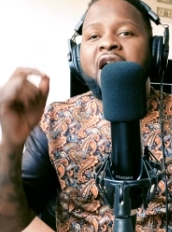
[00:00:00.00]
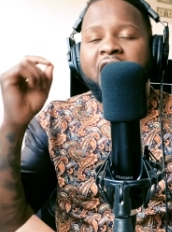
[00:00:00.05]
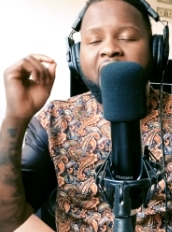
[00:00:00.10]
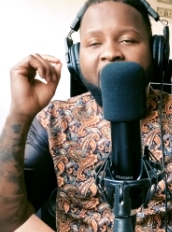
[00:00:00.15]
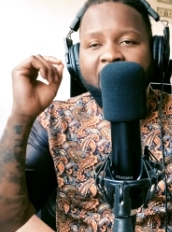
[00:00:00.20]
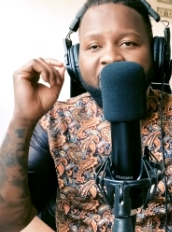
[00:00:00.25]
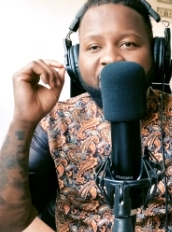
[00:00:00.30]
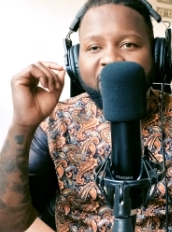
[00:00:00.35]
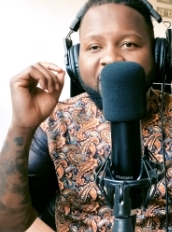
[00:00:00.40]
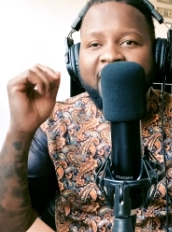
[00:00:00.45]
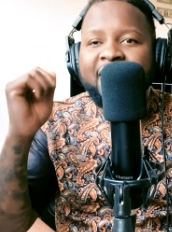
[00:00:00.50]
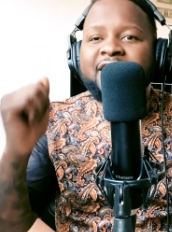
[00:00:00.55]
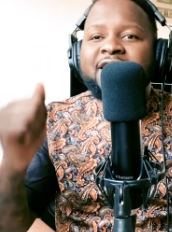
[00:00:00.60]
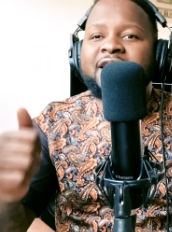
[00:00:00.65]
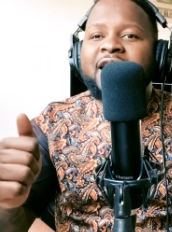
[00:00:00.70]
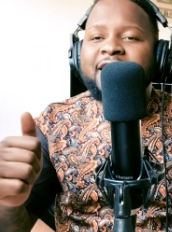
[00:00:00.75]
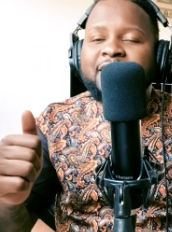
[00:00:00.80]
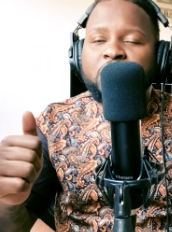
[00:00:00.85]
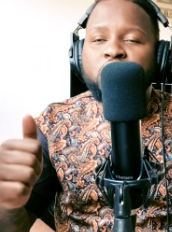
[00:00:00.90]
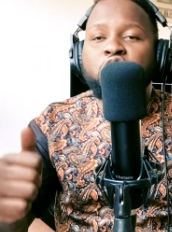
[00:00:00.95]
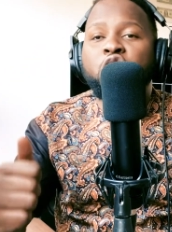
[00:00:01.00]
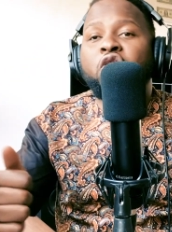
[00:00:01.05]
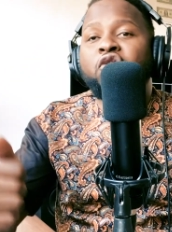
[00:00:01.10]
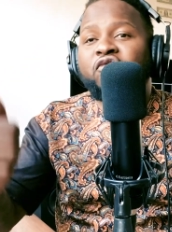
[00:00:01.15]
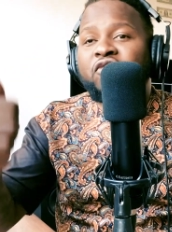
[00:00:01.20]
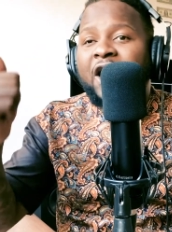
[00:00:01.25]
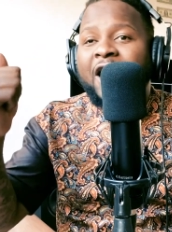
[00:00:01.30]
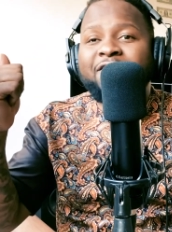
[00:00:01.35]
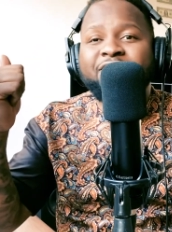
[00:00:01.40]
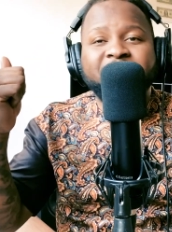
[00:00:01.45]
If they say to you
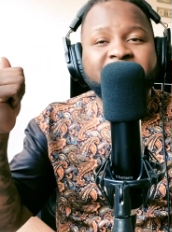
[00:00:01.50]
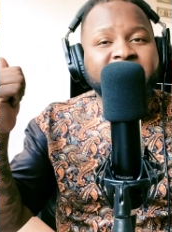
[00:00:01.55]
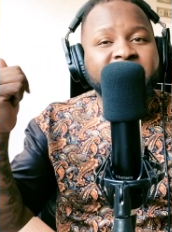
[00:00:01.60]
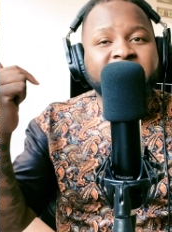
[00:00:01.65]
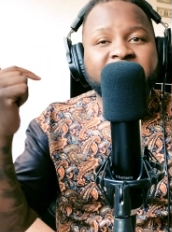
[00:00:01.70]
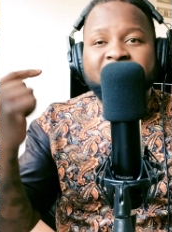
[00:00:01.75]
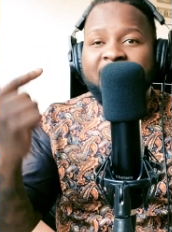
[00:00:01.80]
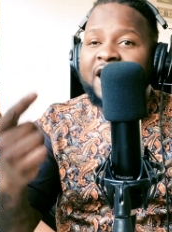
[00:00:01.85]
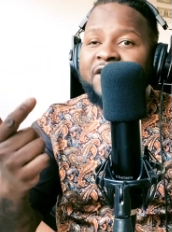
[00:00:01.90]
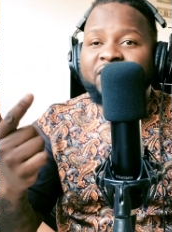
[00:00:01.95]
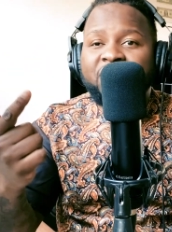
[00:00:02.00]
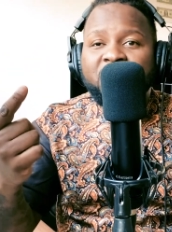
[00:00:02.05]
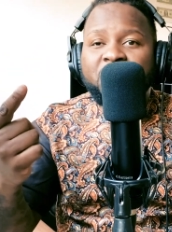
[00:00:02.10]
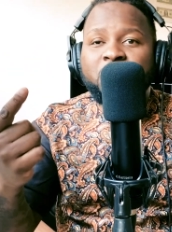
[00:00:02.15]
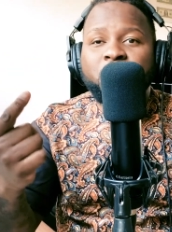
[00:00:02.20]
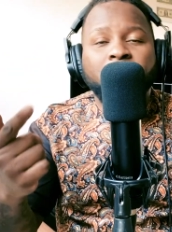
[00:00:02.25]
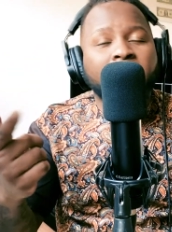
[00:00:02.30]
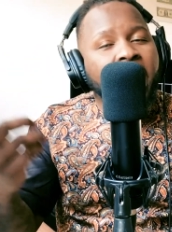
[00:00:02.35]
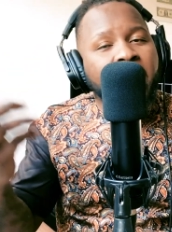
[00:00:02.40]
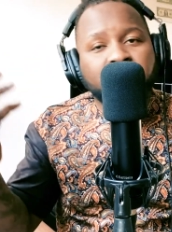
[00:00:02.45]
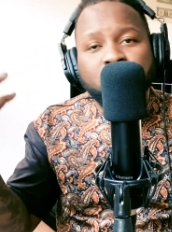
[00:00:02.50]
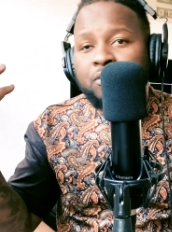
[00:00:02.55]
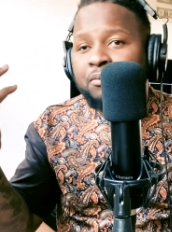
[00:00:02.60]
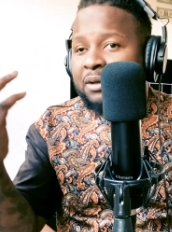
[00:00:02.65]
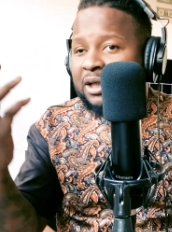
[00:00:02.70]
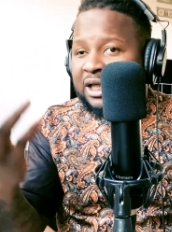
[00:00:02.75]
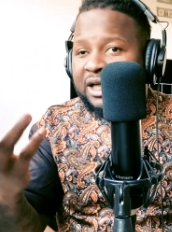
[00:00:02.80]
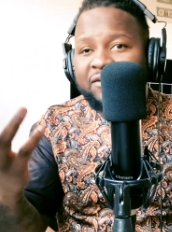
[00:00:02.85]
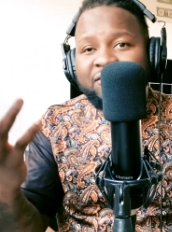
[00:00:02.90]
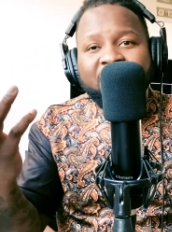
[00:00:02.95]
5G is saving you and you
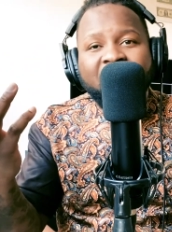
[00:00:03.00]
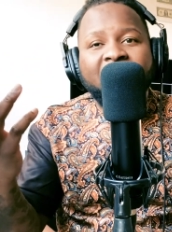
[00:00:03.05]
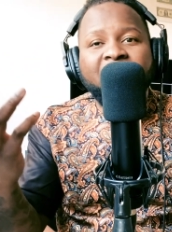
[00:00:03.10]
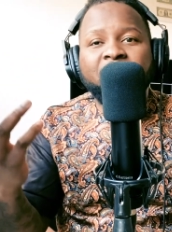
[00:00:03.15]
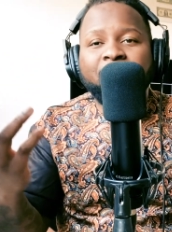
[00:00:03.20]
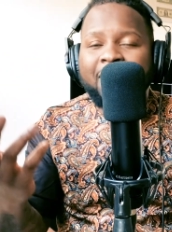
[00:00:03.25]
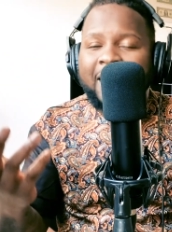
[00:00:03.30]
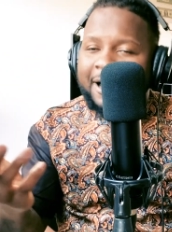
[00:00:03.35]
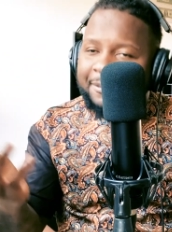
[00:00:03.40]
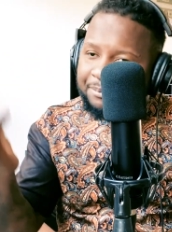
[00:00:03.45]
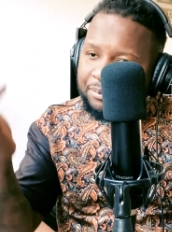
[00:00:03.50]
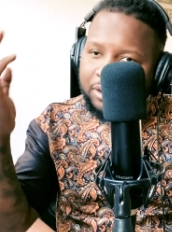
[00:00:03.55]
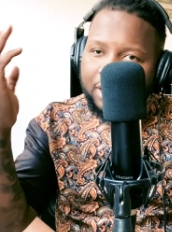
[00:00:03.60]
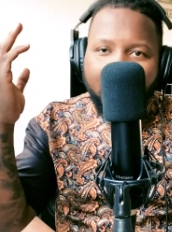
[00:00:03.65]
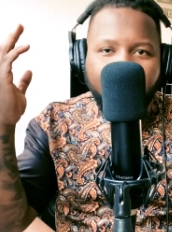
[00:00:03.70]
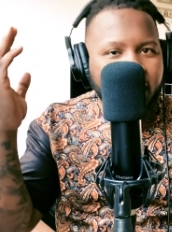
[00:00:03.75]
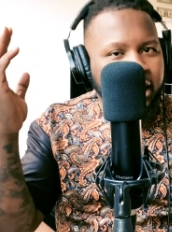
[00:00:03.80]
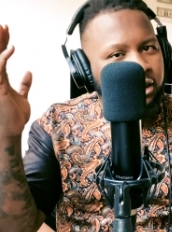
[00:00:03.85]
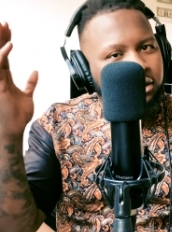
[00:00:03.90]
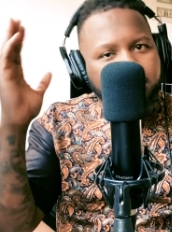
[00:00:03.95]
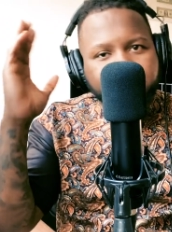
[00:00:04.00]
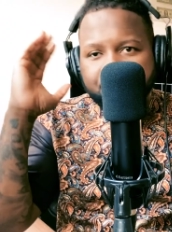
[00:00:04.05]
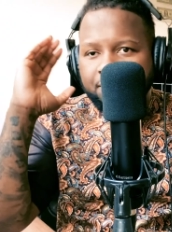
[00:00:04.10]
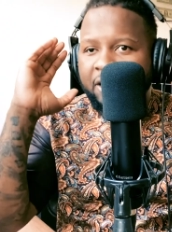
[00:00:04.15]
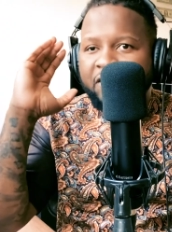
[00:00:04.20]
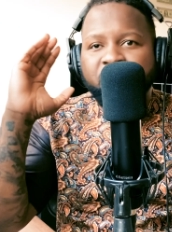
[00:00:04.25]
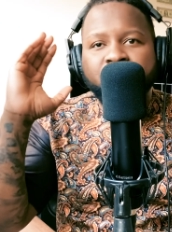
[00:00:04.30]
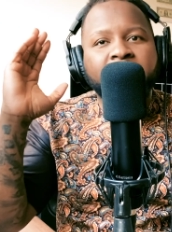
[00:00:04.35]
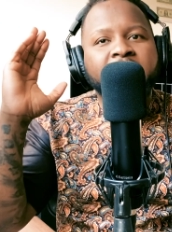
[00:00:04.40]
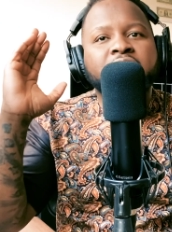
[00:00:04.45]
believe that crap, hey,
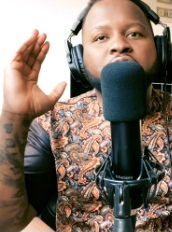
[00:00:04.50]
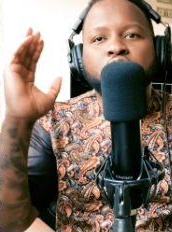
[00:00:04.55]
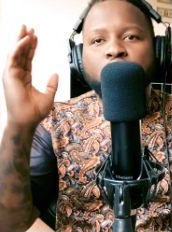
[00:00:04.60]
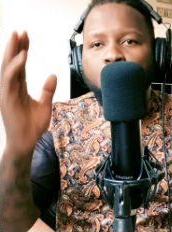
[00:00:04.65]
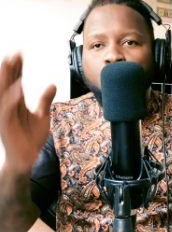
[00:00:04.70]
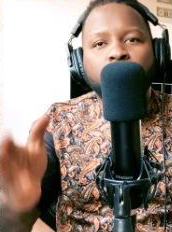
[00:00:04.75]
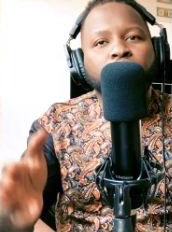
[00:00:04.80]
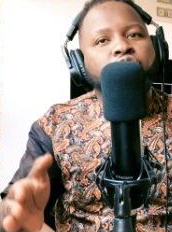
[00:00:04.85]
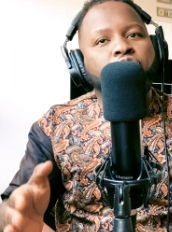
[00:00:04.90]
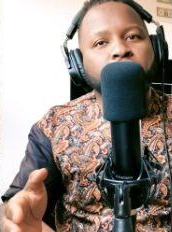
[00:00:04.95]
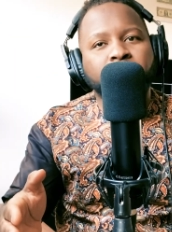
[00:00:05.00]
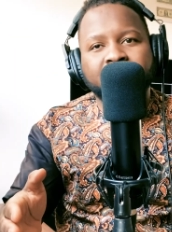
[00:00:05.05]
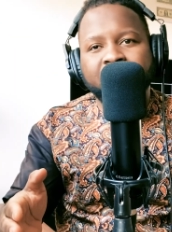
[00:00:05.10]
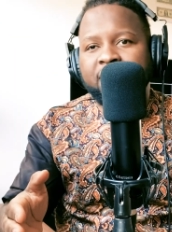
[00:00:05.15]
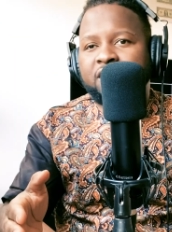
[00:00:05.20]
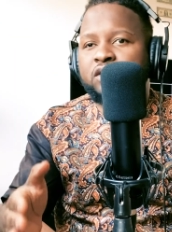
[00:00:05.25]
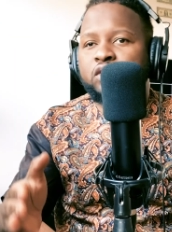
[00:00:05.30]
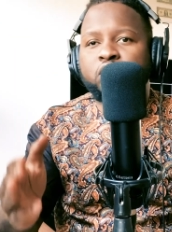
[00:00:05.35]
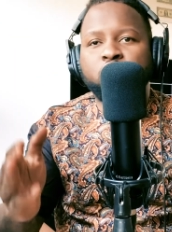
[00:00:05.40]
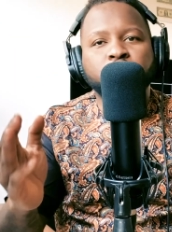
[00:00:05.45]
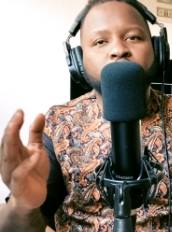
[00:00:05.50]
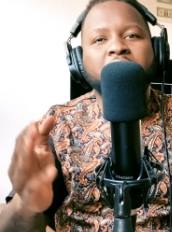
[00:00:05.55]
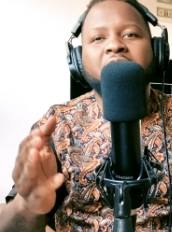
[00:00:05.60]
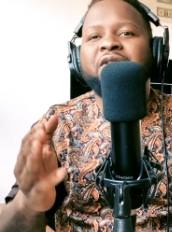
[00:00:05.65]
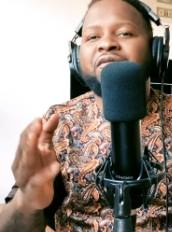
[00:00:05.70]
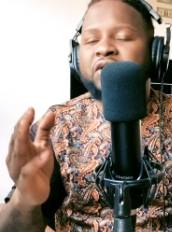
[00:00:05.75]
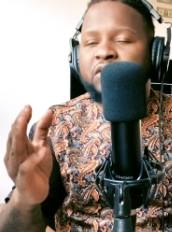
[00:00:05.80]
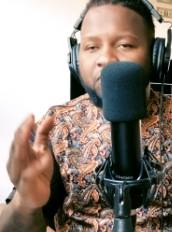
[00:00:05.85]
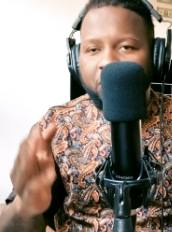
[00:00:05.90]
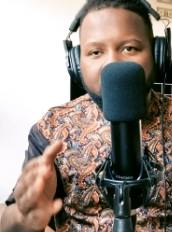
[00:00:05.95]
my friend, go for it. Do
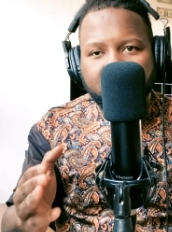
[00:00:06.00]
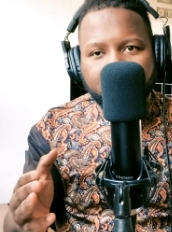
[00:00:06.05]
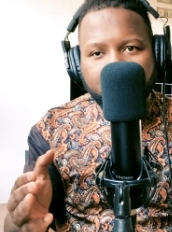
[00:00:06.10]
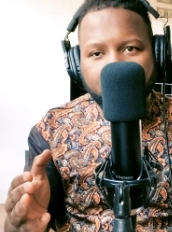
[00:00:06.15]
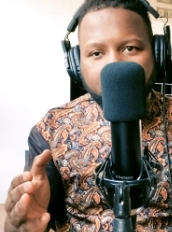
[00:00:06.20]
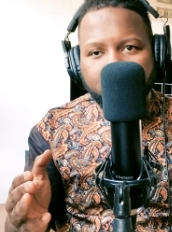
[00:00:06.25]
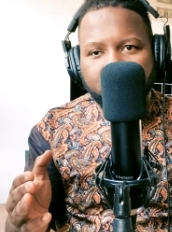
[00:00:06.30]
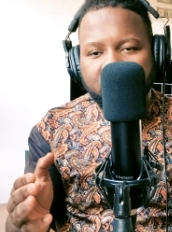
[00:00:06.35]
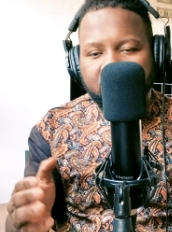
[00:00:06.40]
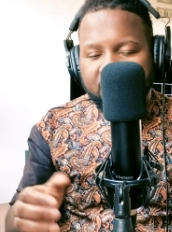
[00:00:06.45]
whatever you want to do.